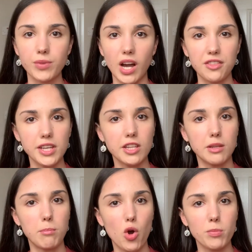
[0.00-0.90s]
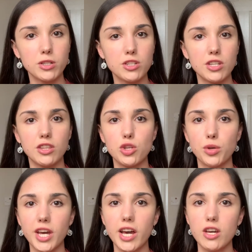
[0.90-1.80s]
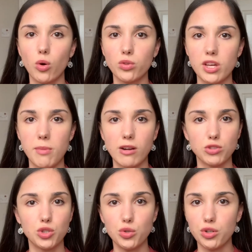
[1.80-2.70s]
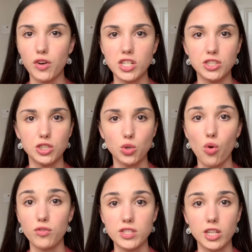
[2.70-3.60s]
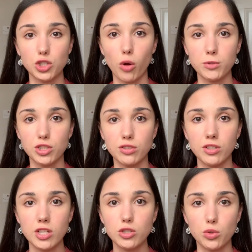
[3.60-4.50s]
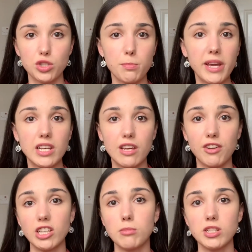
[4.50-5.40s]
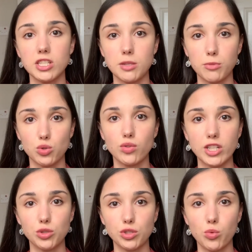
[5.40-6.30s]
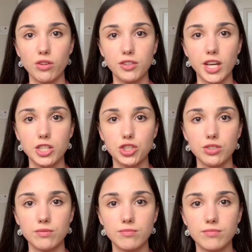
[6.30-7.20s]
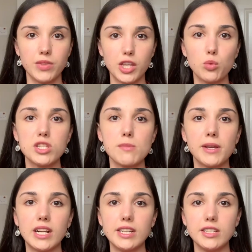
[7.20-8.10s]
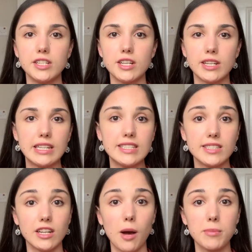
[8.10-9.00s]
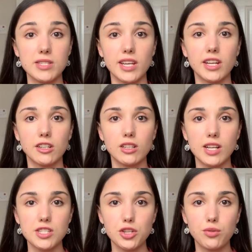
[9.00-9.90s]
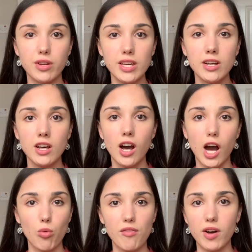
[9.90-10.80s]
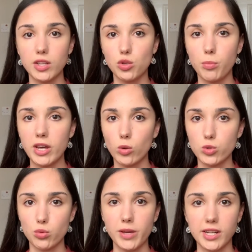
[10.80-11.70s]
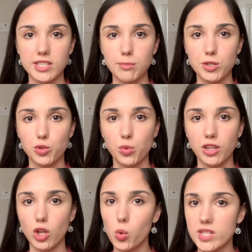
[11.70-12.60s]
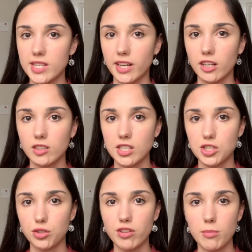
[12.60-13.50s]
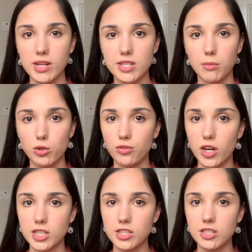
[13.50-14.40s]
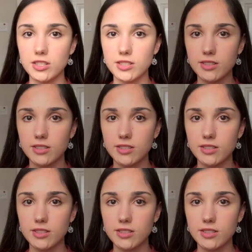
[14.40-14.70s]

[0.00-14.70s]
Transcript: I think at the moment in the UK only about 2 universities offer such option, so it's mainly available as a postgraduate qualification. You will typically need at least an upper second class degree, however you may also be accepted with a lower second class degree by some universities.